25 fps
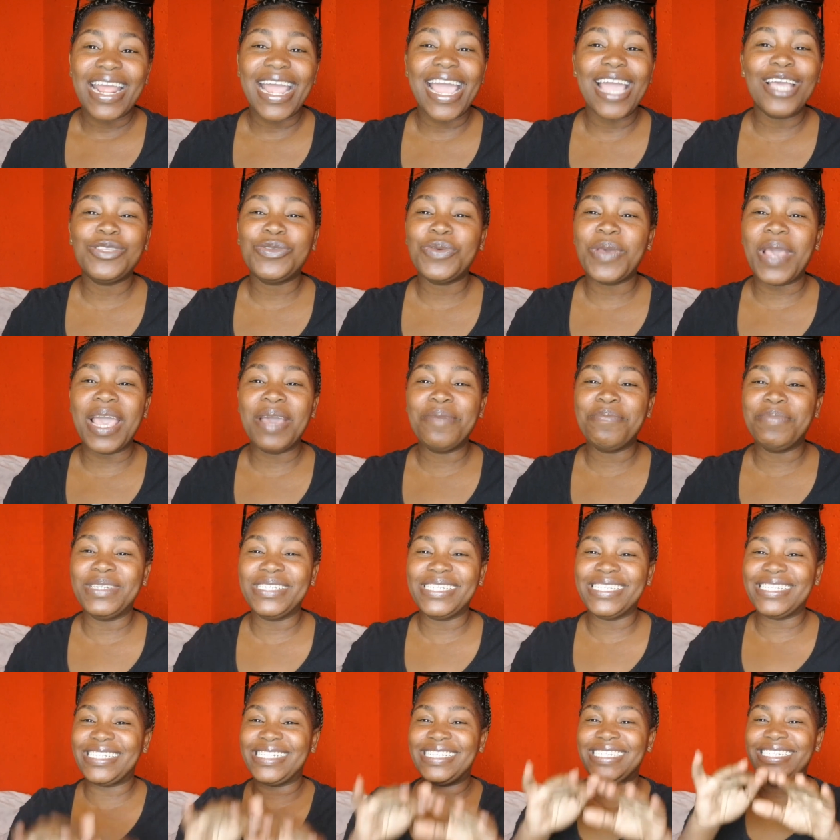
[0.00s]
Guys,
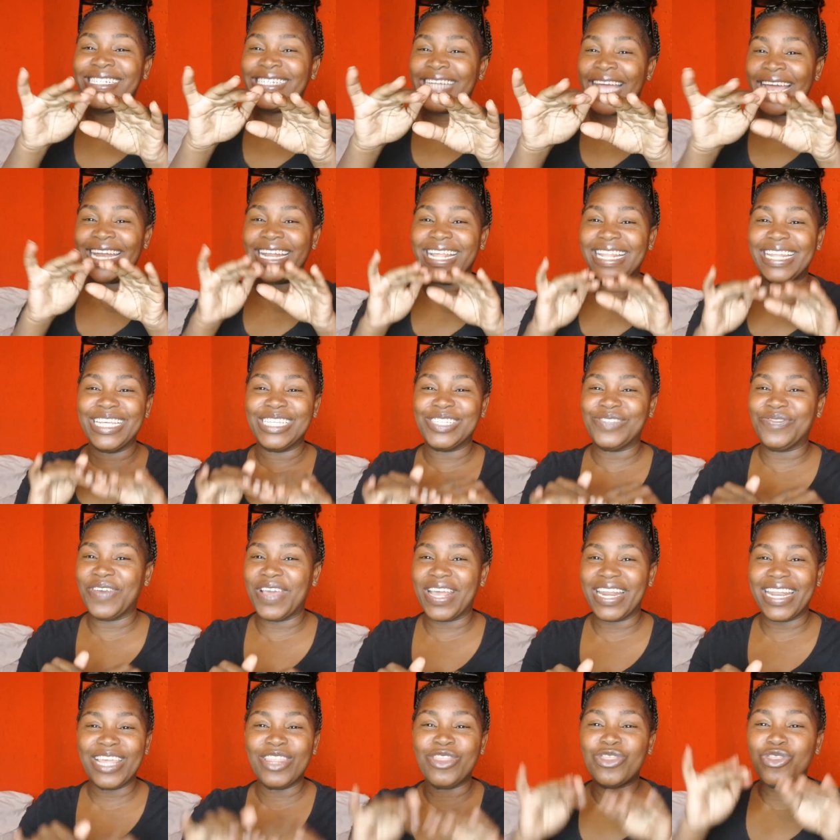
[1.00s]
Amber's channel is
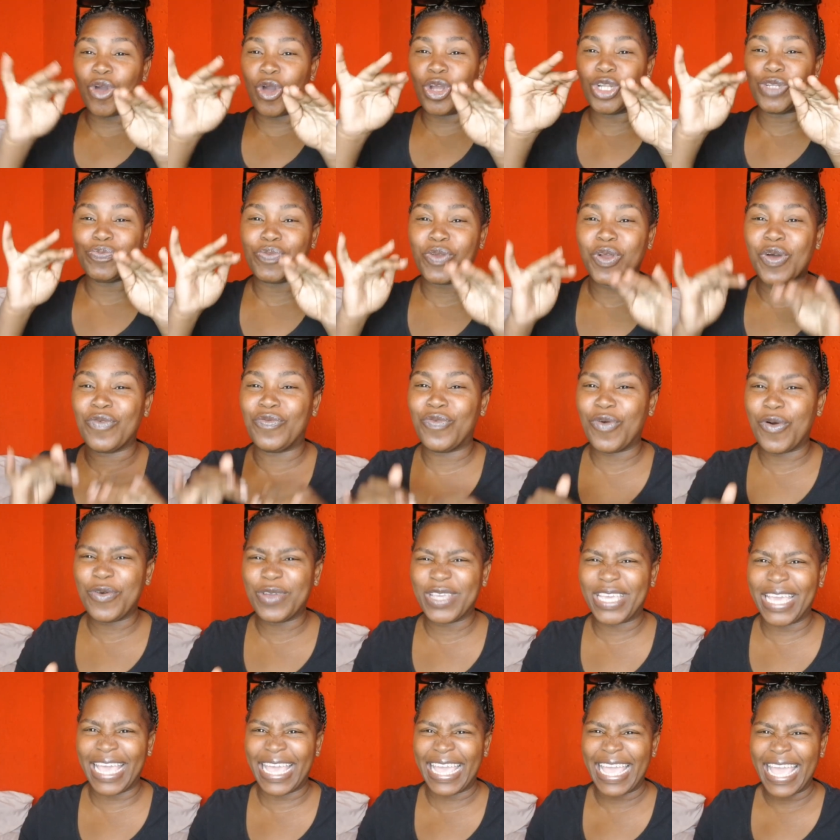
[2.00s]
very
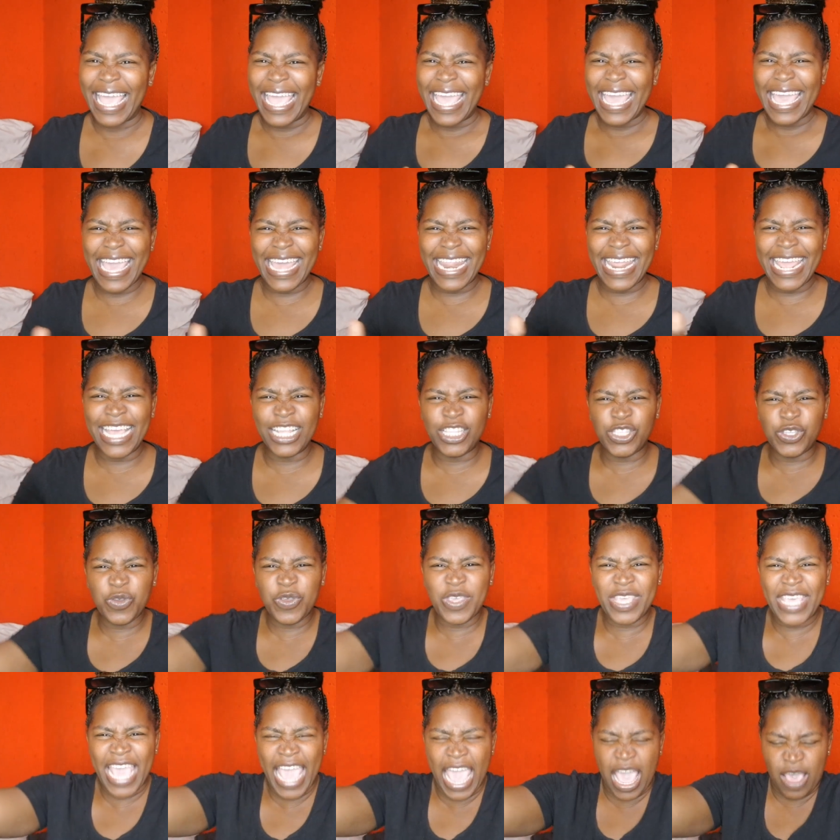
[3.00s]
thought-provoking. It hits
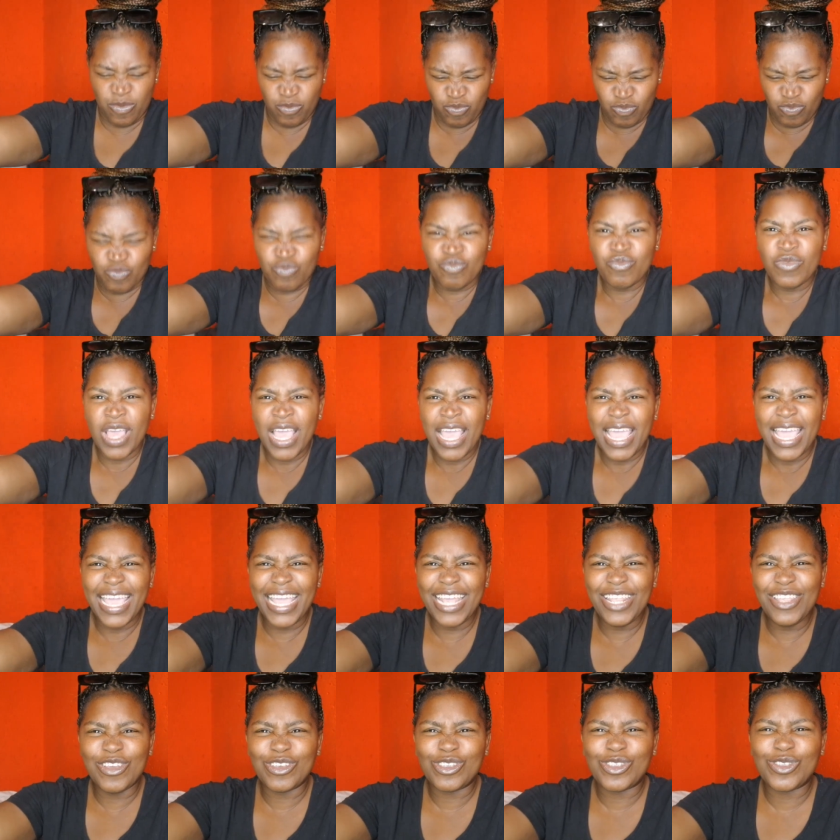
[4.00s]
you here
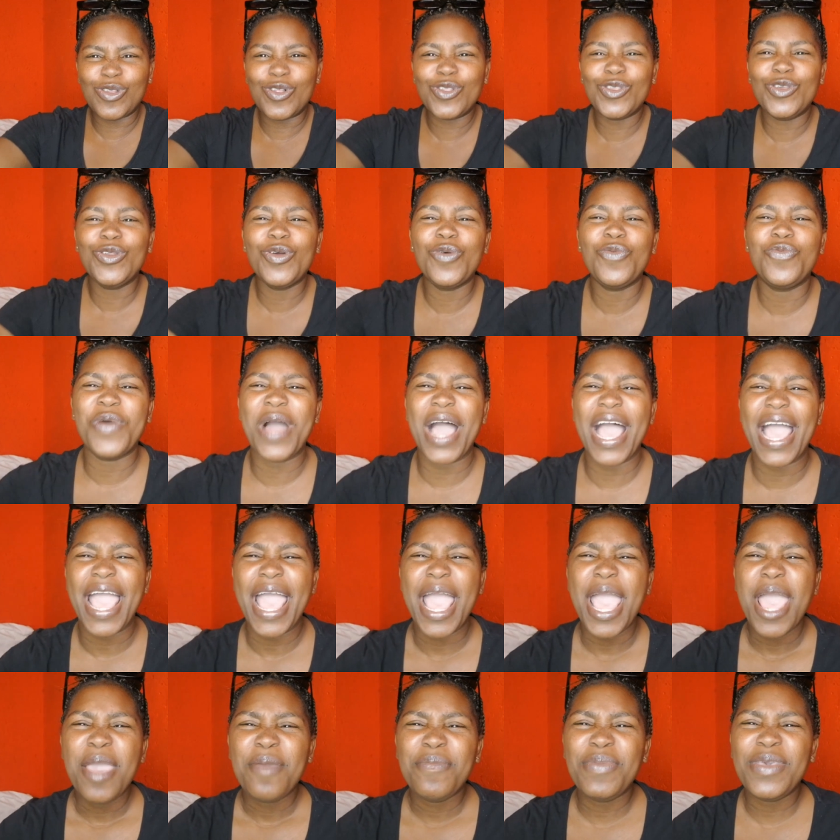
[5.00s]
in your soul. You know why?
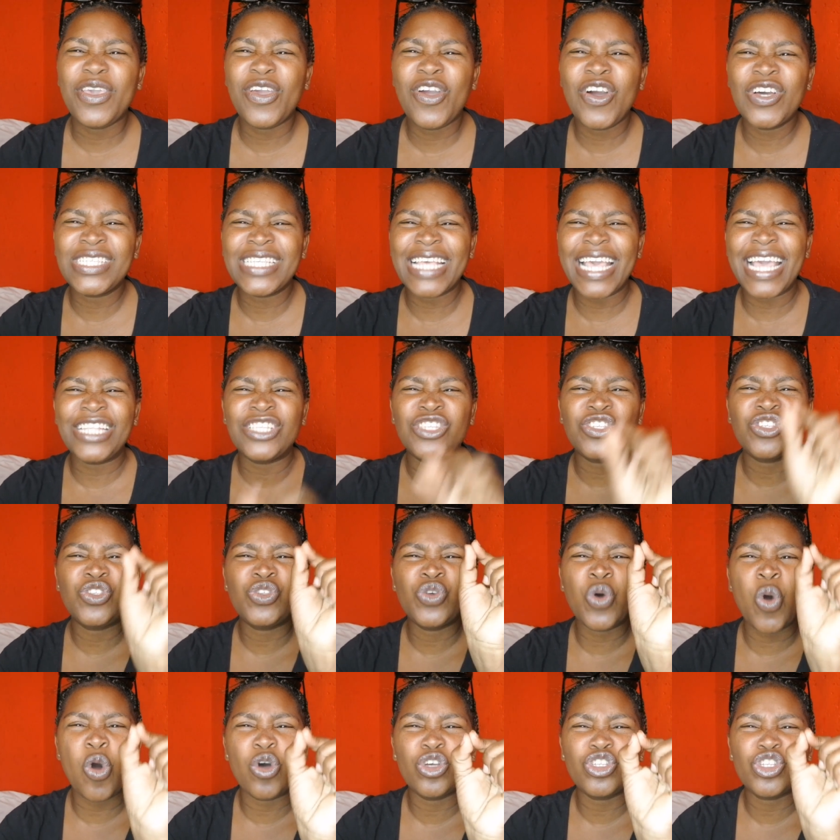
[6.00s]
Because it
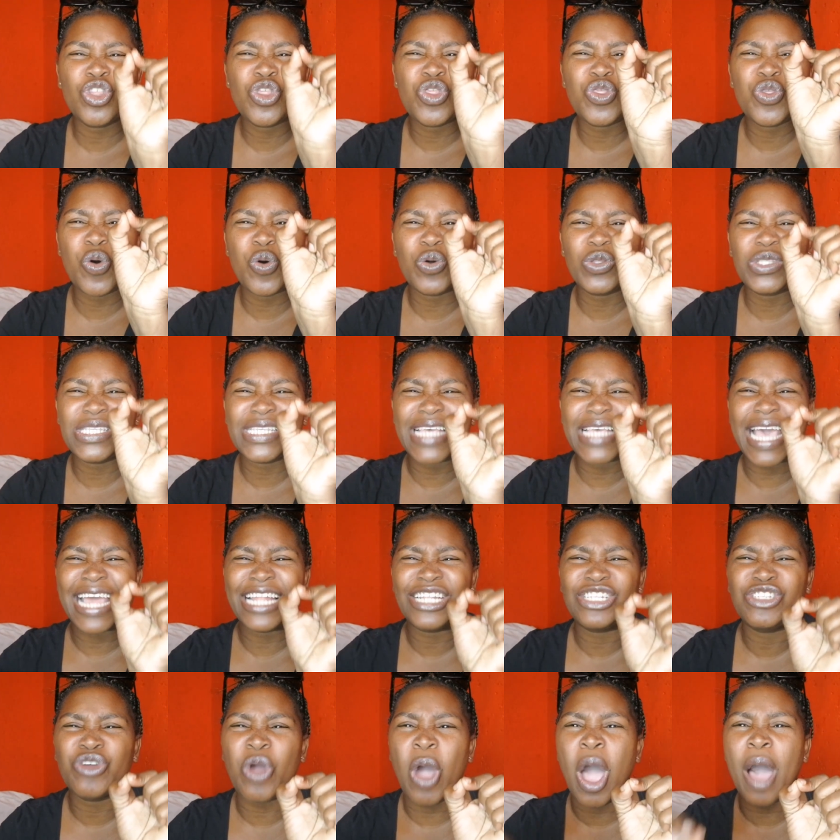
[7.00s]
talks thoughts
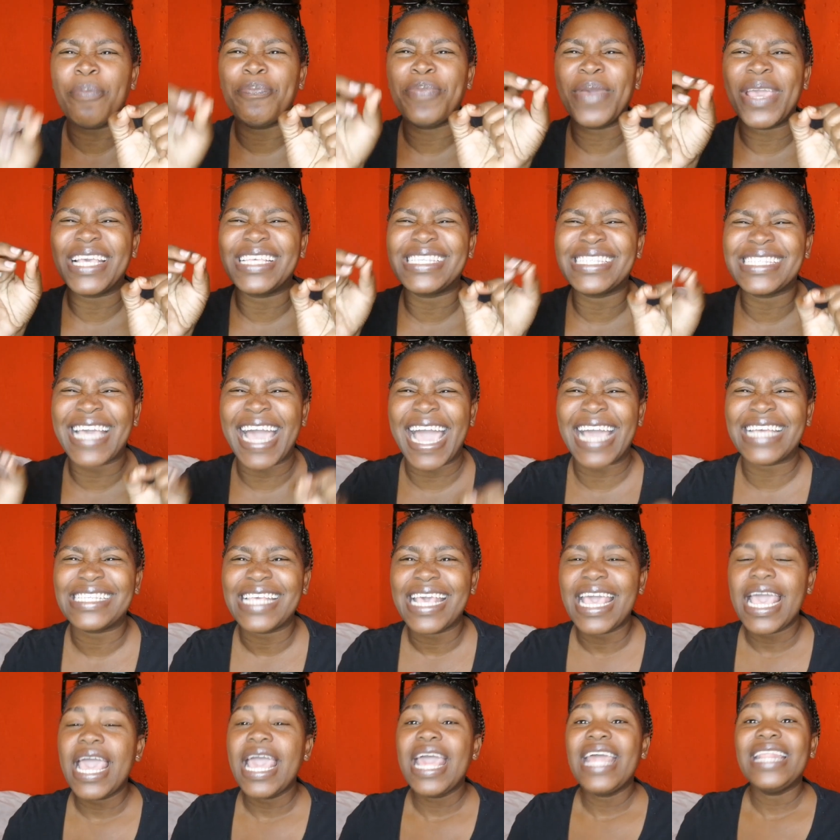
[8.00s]
and topics, guys.
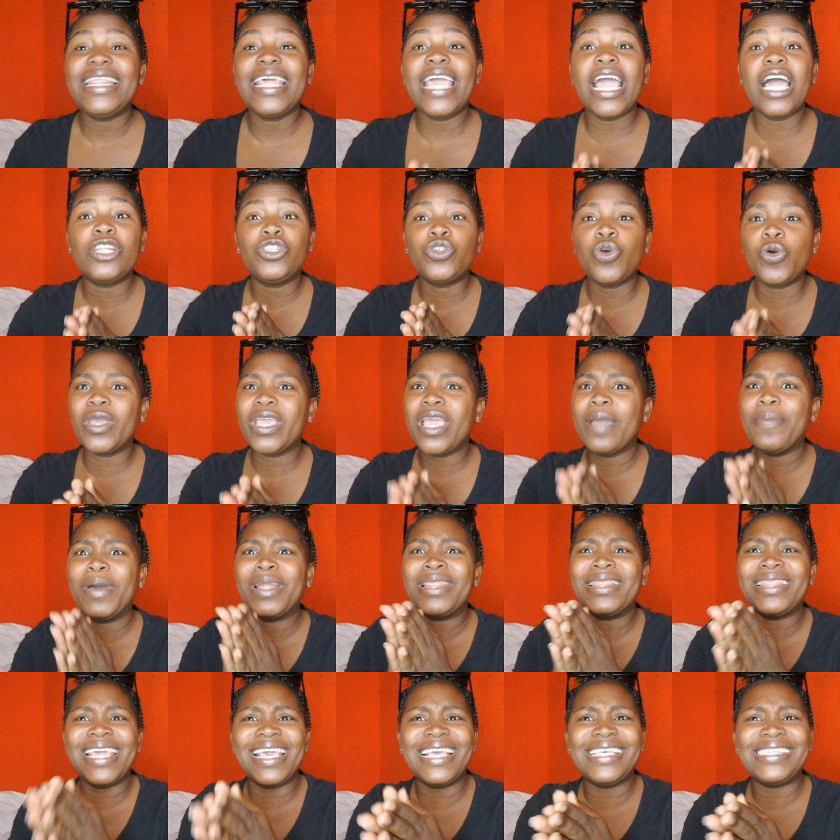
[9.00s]
They are talking
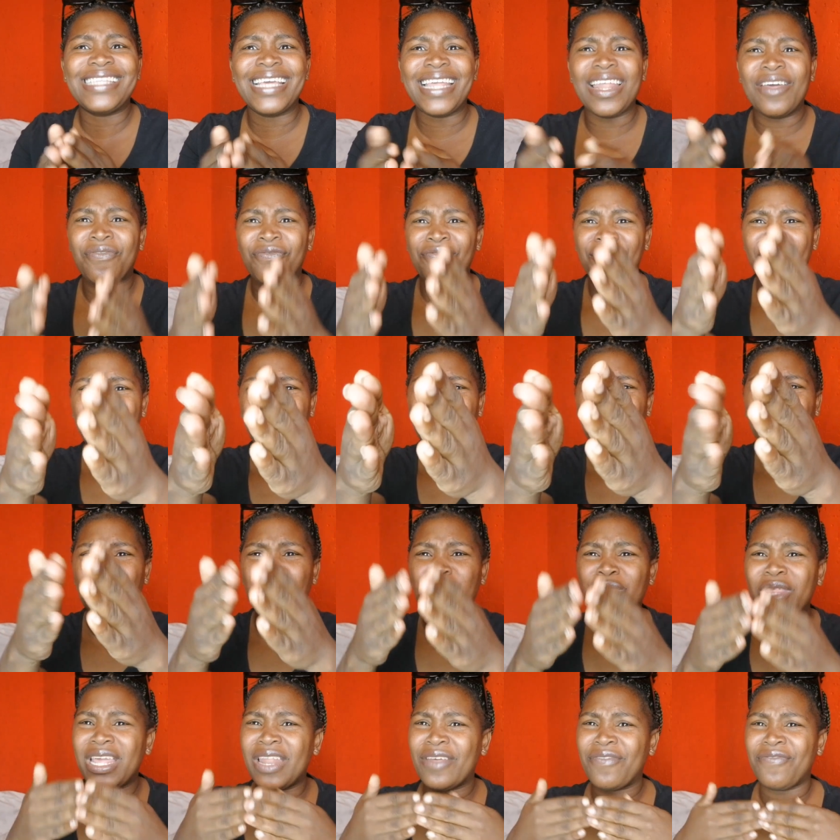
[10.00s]
about things that affect
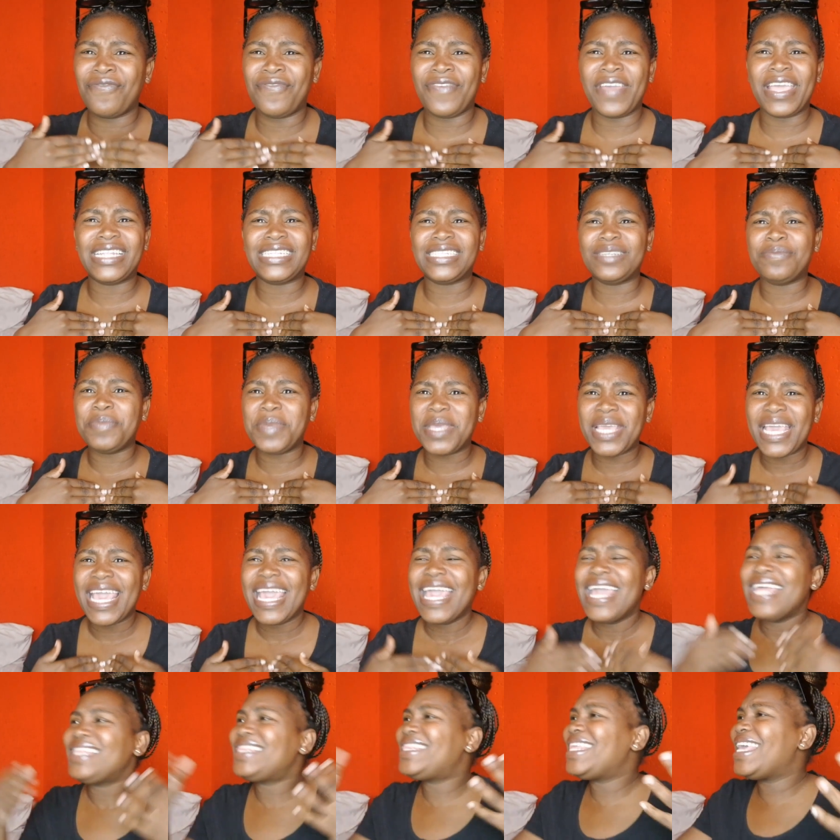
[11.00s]
you, that affect me,
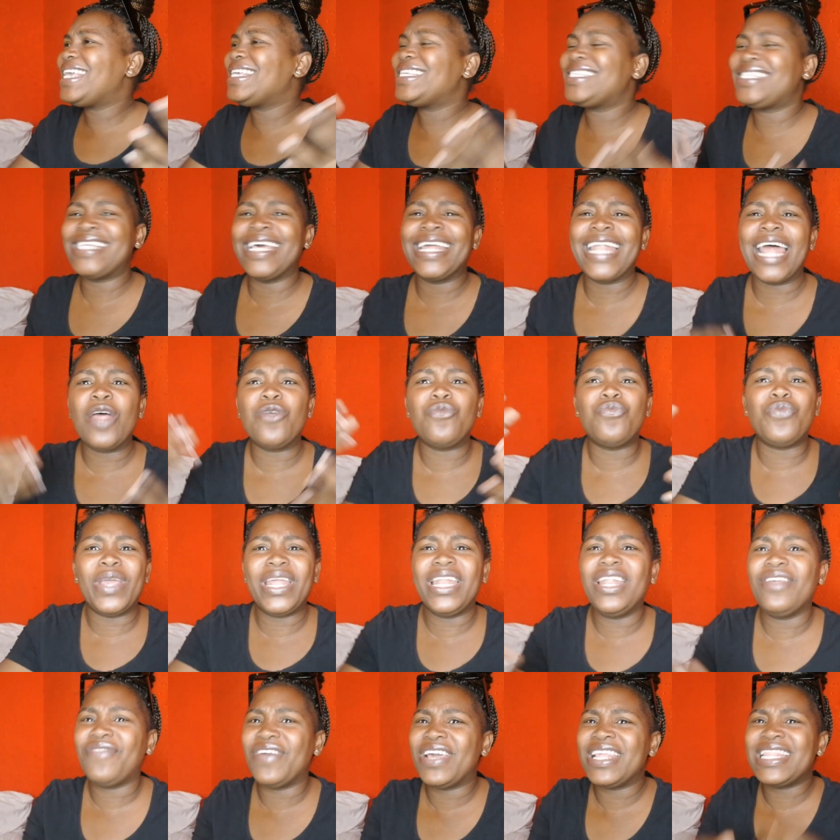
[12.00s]
things that are
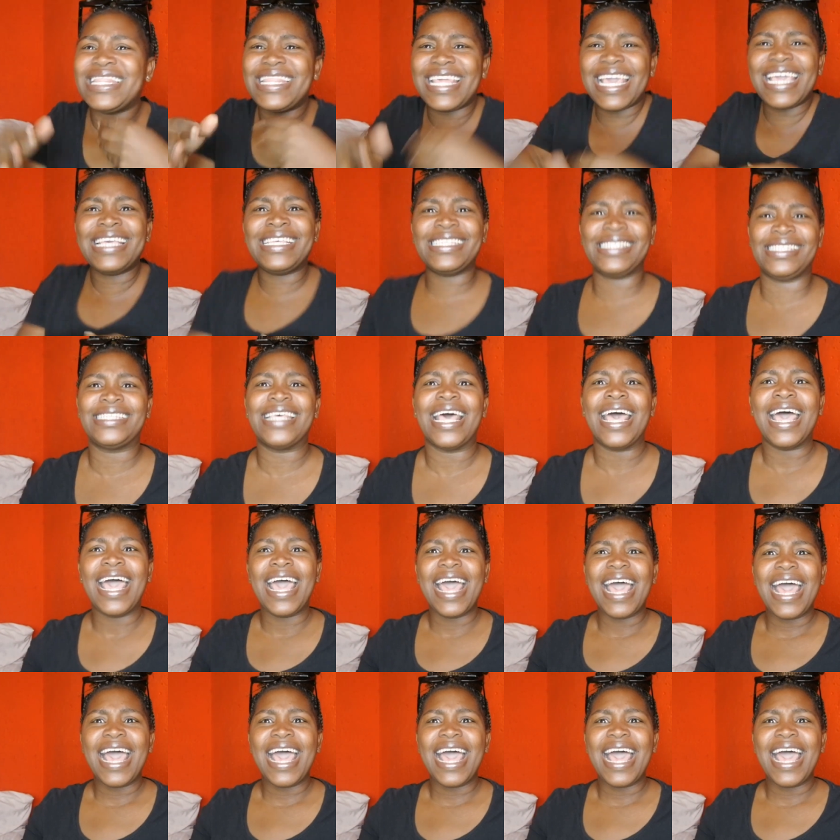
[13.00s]
relevant, things